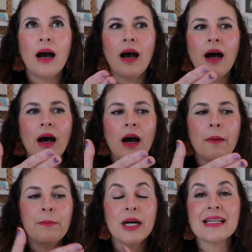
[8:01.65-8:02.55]

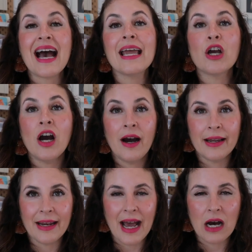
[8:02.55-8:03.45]
But I cut
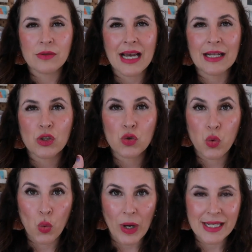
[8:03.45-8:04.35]
it out at
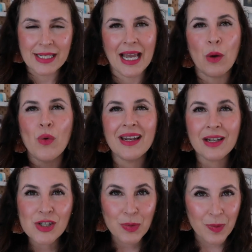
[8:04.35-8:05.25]
20. I wanted
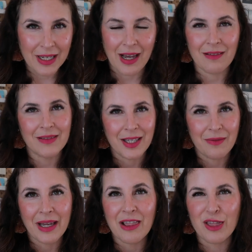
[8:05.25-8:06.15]
it to be a little
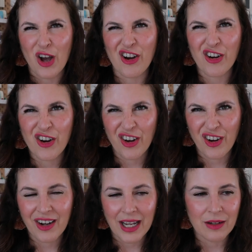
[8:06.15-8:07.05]
bit
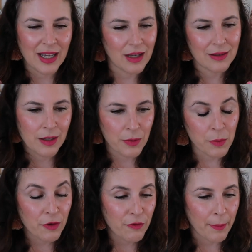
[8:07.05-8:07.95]
longer, kind of like a little bit
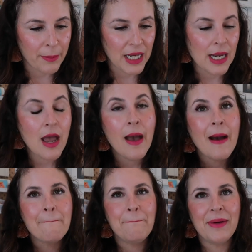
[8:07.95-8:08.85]
more frumpy,
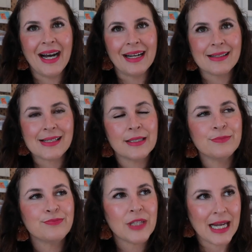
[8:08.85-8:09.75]
but
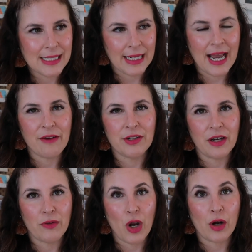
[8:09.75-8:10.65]
I didn't have
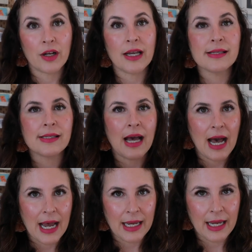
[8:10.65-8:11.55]
enough yarn because
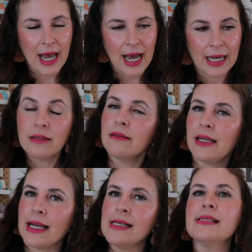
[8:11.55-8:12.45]
I had,
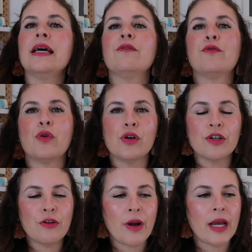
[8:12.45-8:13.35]
like I said,
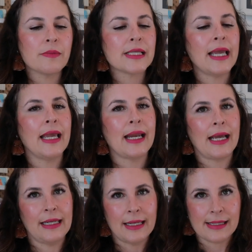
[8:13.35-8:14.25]
400 grams and
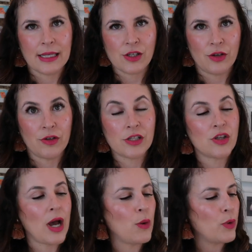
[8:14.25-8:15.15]
I needed 600.
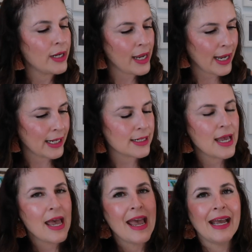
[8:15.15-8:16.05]
So I went ahead
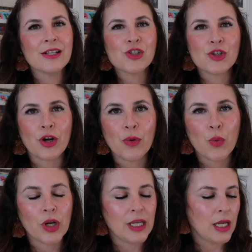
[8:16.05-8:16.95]
and started
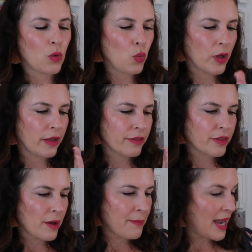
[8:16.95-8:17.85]
working with
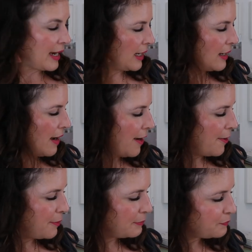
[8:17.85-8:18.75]

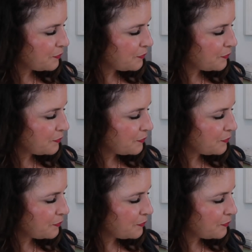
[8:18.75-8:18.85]
my